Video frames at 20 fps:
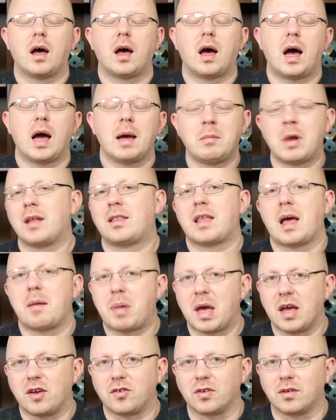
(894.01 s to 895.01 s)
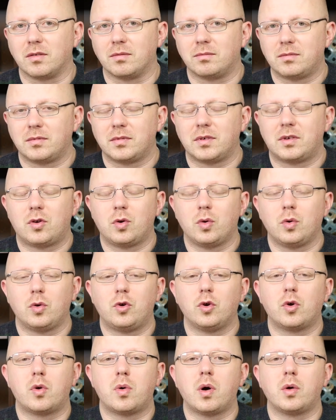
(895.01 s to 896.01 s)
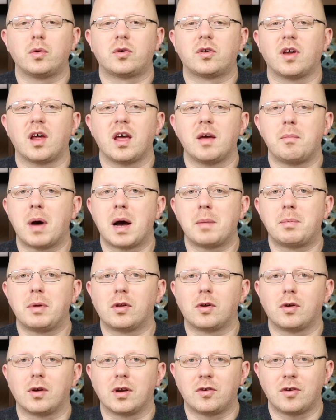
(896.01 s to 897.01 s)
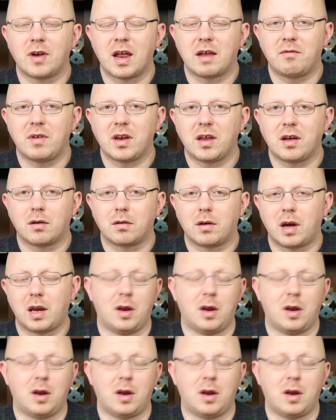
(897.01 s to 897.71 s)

I'm not that patient. To to quote a popular internet video,